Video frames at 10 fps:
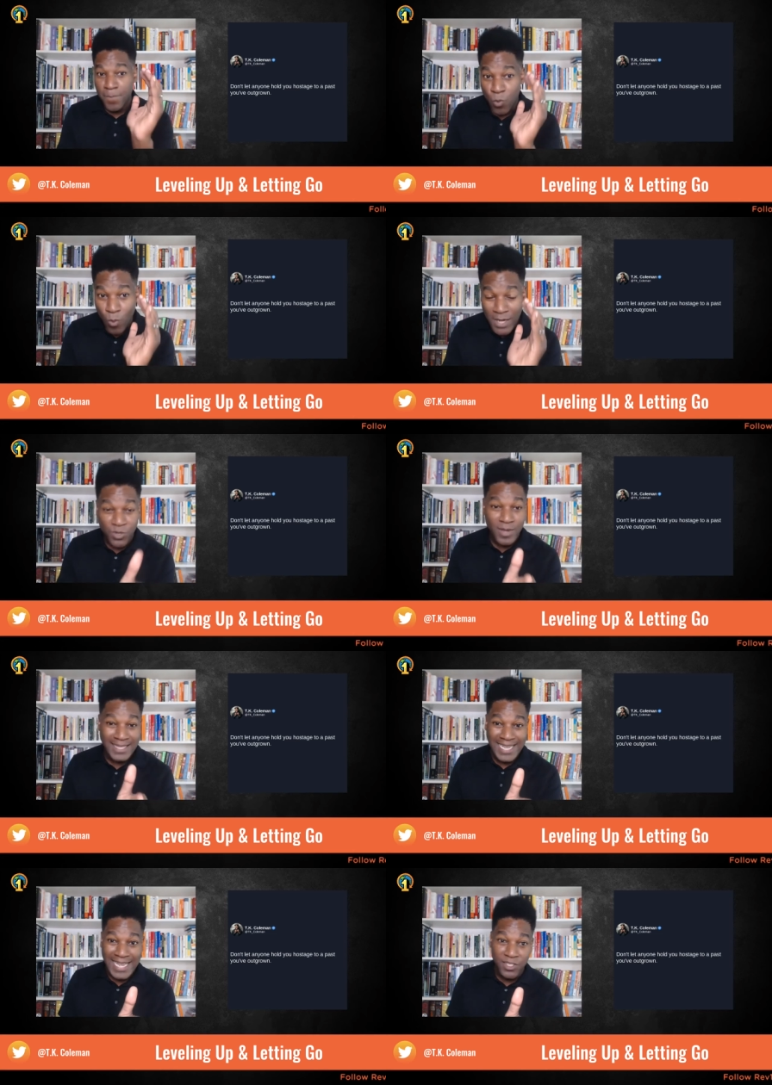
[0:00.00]
once you hit
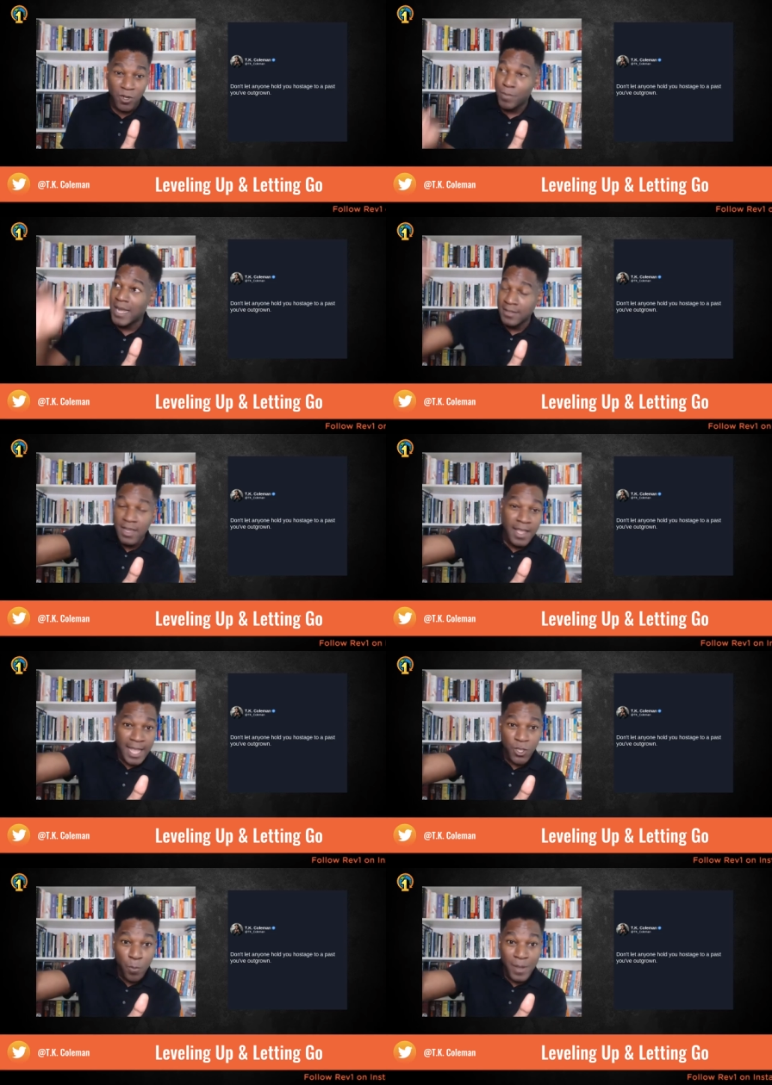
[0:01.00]
the enter button
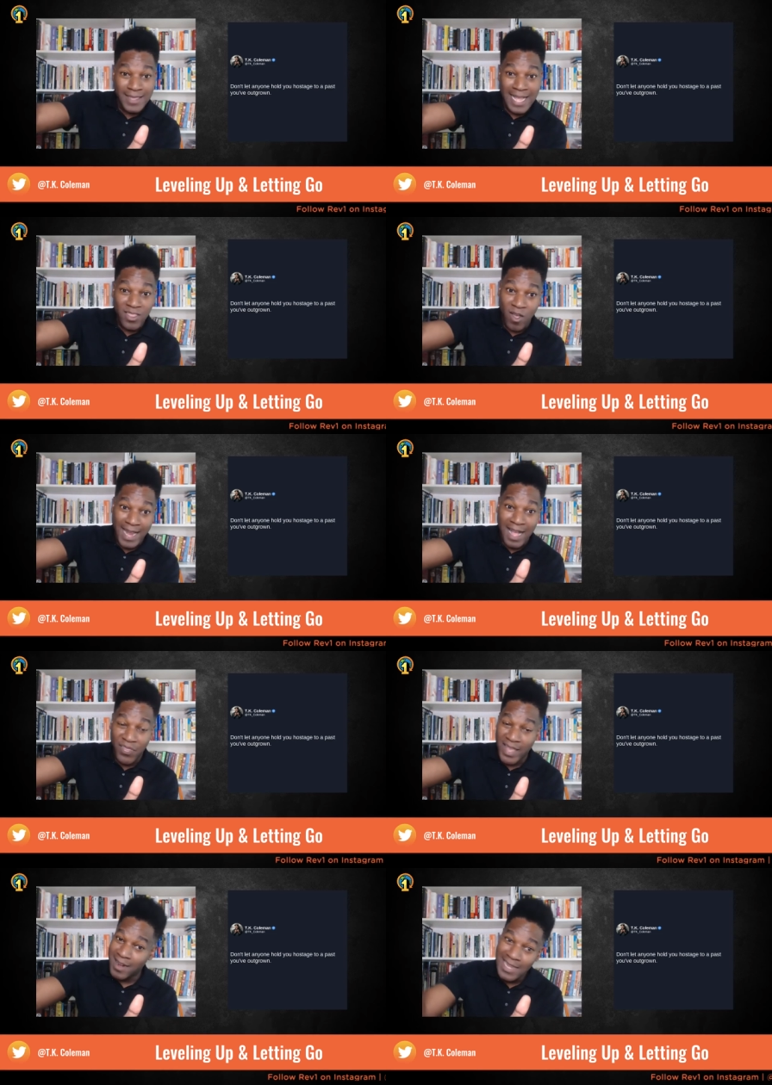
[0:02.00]
and you put that thought
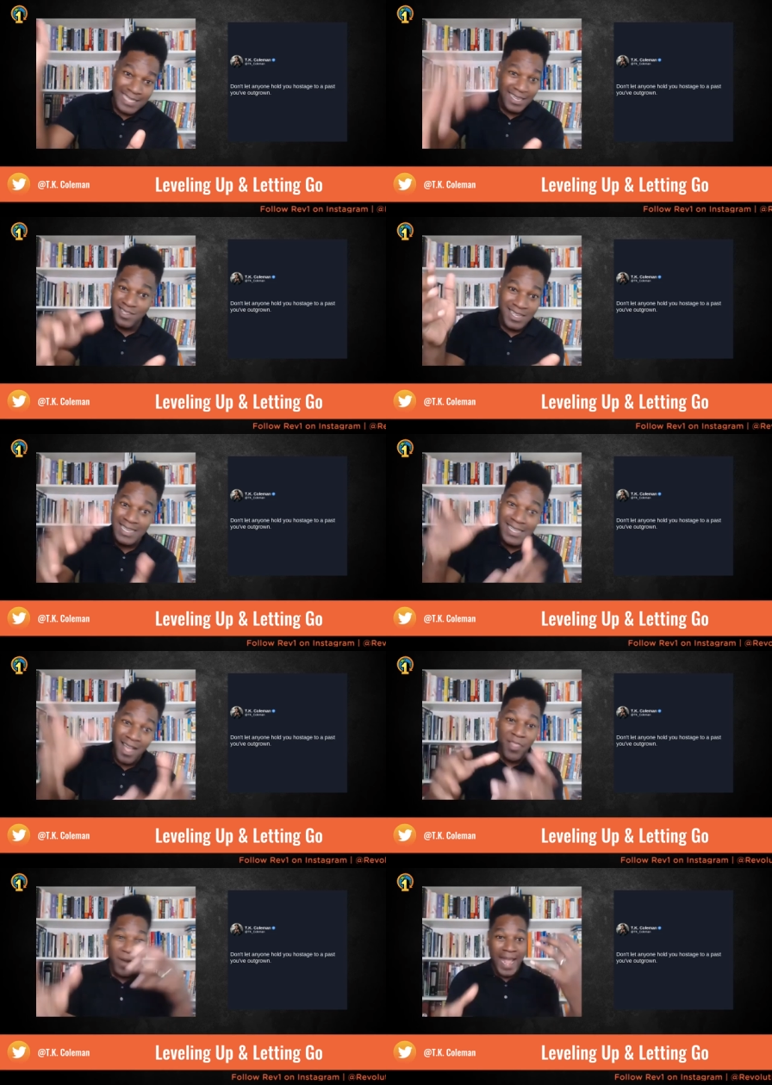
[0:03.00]
out there, there's
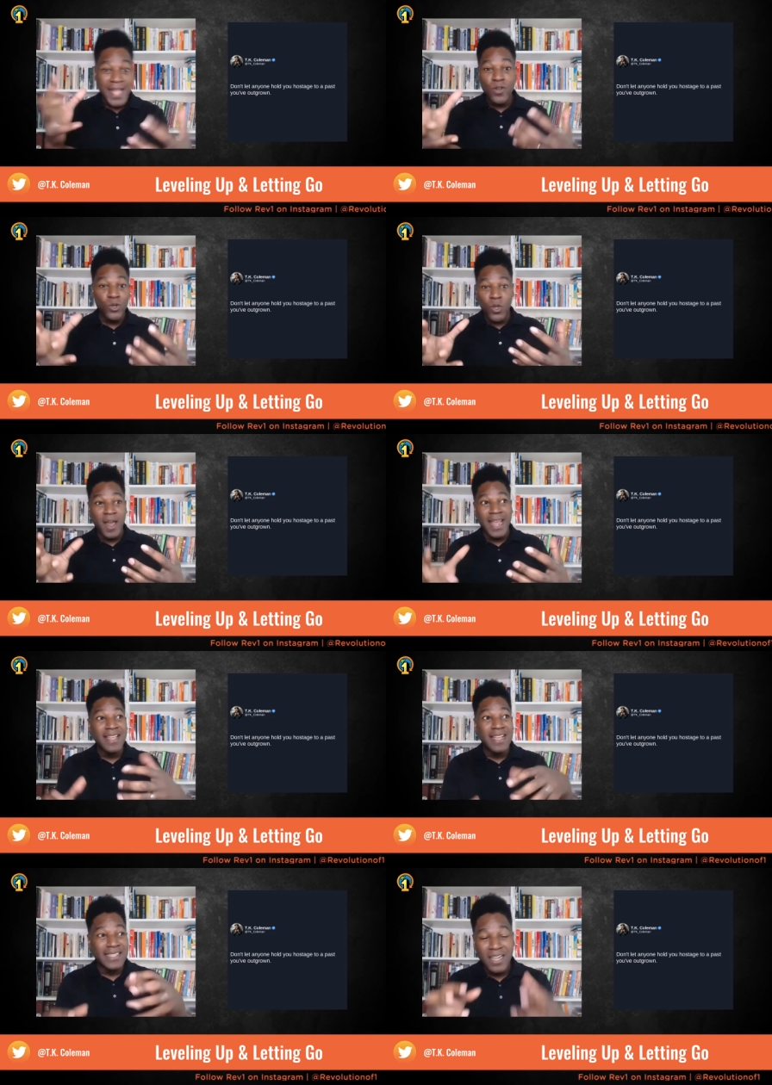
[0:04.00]
another angle on it.
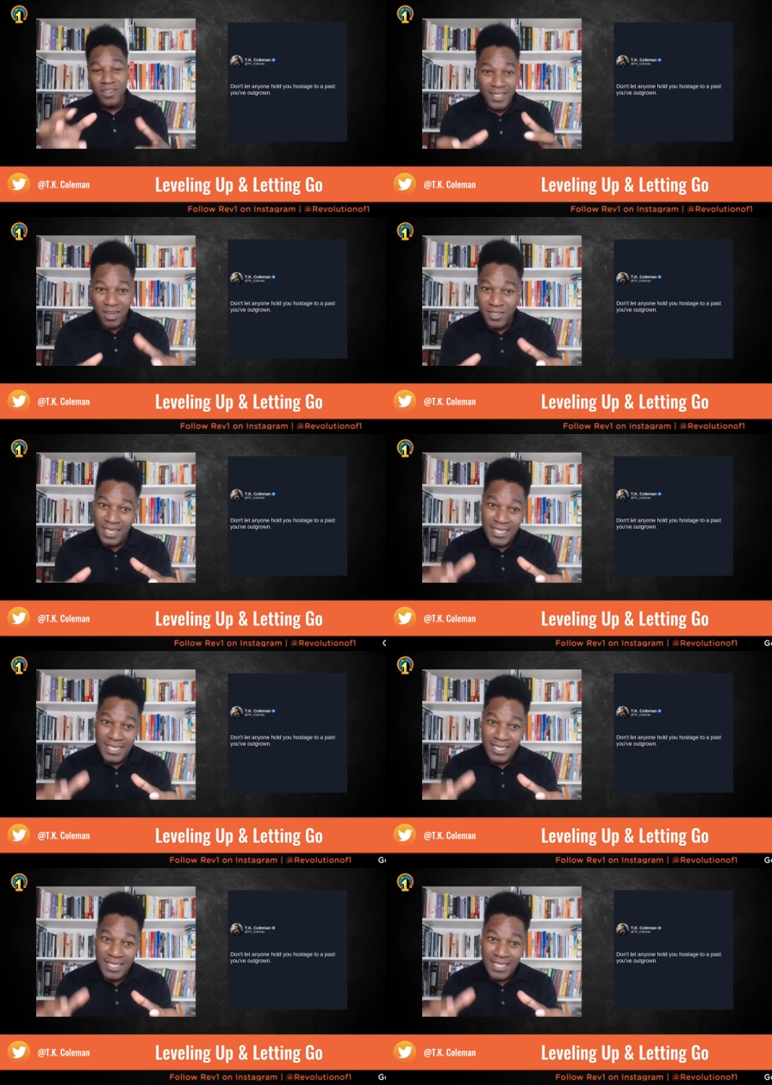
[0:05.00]
There, there's a